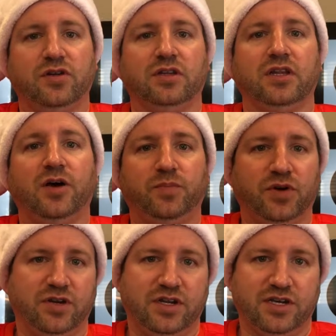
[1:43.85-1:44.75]
to lump your
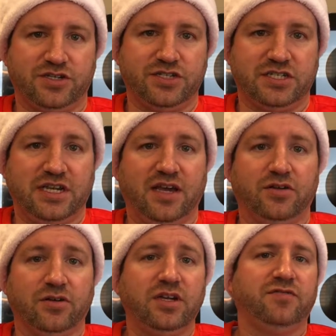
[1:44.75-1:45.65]
deductions
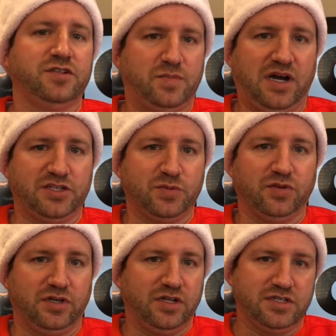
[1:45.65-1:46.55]
together if it's possible,
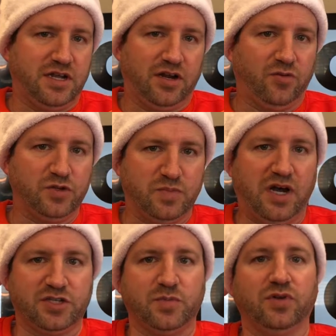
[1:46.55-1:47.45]
and it's not always
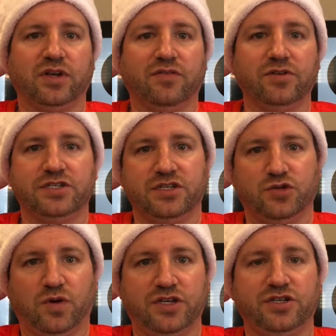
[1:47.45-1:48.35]
possible in every
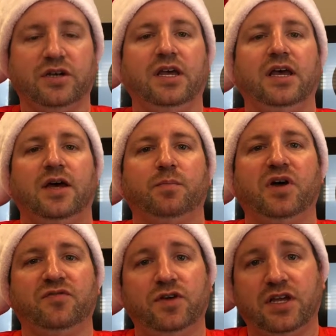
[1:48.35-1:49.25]
situation. But
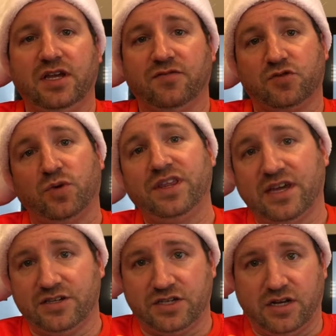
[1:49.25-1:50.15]
if you could give
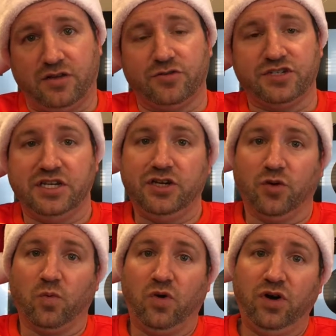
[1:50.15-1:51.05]
$20,000 in year
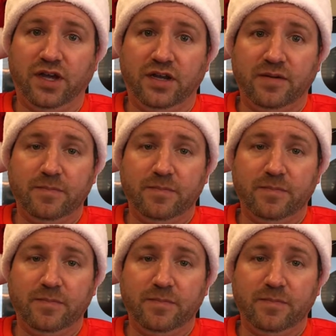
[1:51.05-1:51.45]
one